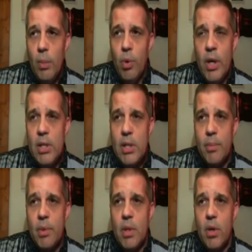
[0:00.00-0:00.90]
We bring
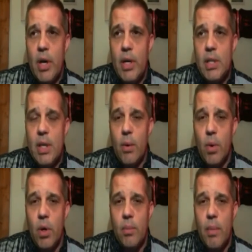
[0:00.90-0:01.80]
some of the greatest
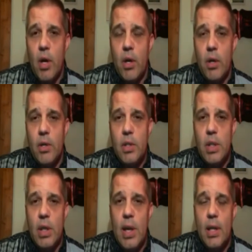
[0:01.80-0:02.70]
network marketers
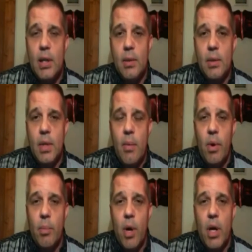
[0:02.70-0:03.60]
on the
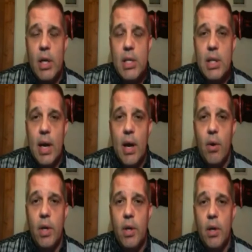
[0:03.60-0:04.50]
network marketing scene
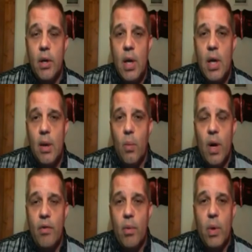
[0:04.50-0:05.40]
out here
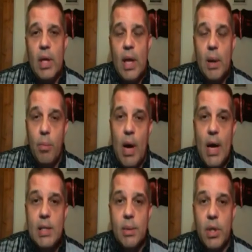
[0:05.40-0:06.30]
whenever we can
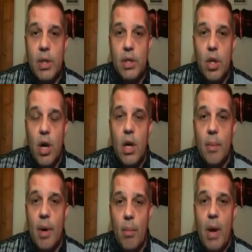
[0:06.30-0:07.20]
possibly to talk
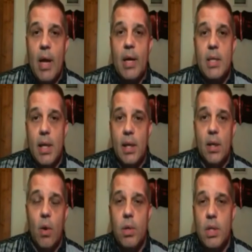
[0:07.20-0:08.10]
about mindset and
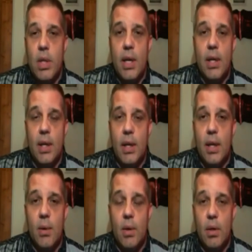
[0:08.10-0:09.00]
goal setting and
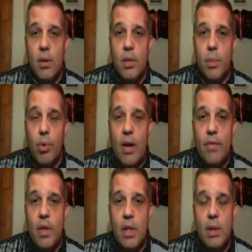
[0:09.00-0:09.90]
getting you know some
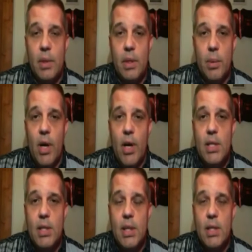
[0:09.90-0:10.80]
profit in the, in the
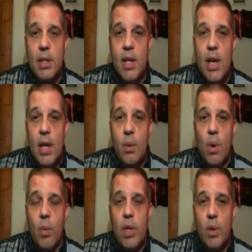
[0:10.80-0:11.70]
process. And
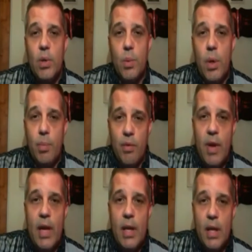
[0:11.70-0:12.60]
what we do is we
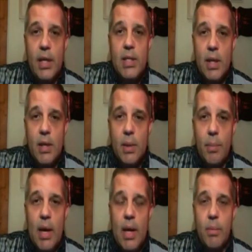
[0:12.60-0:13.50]
provide links down at
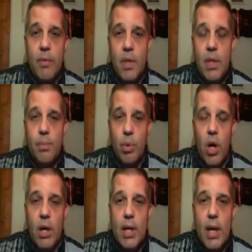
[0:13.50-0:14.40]
the bottom of these
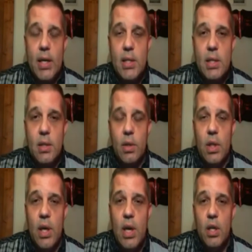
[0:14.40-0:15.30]
broadcasts so
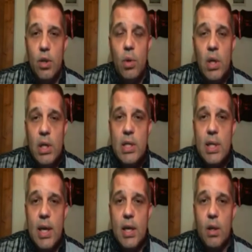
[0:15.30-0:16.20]
that you can
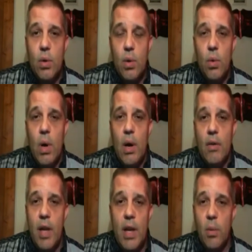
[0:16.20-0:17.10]
decide who
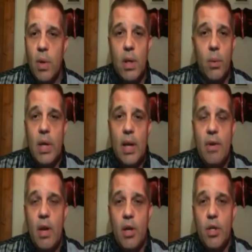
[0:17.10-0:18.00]
out of anyone that we
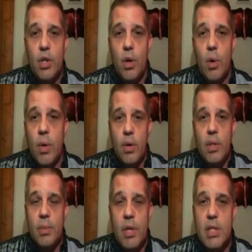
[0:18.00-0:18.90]
have on our show, whether
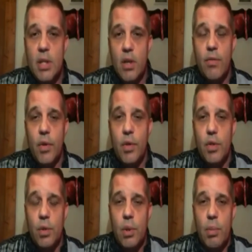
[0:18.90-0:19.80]
it's myself or
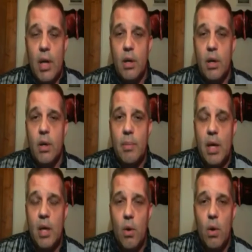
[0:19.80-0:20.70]
Julie Becker,
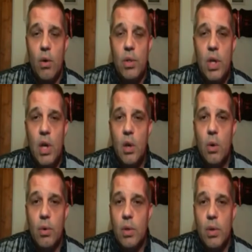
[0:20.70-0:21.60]
my co-host,
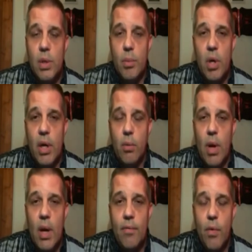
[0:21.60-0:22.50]
or, or someone like
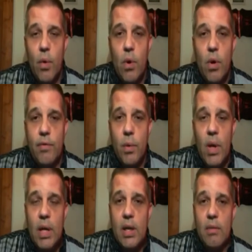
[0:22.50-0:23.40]
Rob Fore, if
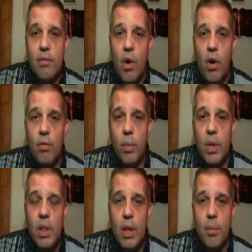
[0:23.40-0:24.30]
you want to get involved
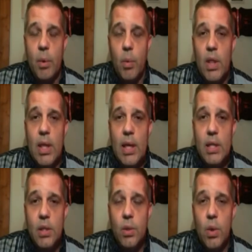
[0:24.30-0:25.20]
with them and what
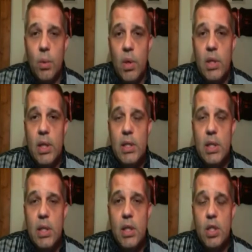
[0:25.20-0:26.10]
they do and what they
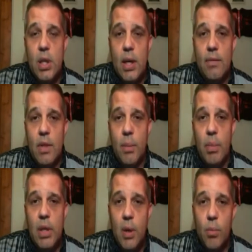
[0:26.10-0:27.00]
teach and have
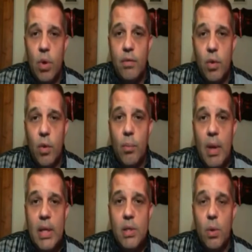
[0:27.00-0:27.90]
them become one of your
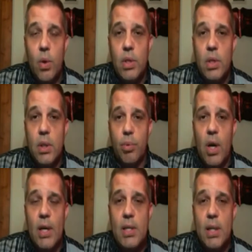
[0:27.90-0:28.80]
mentors in the
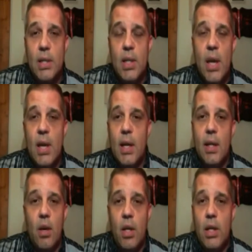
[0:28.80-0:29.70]
process,
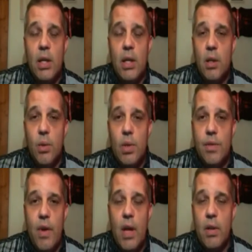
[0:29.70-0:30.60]
then all you need to do
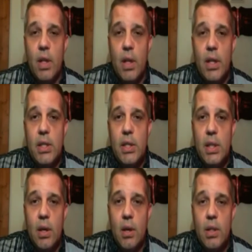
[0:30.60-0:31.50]
is follow the links
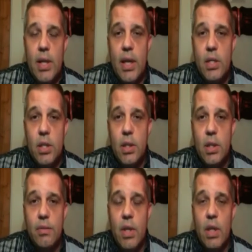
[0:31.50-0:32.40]
that are attached to
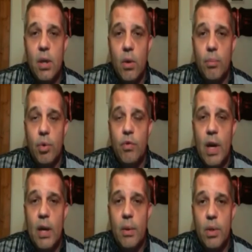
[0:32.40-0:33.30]
this video and move
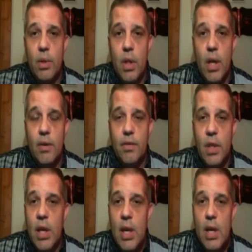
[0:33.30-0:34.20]
on with your
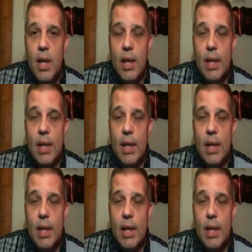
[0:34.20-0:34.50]
life and,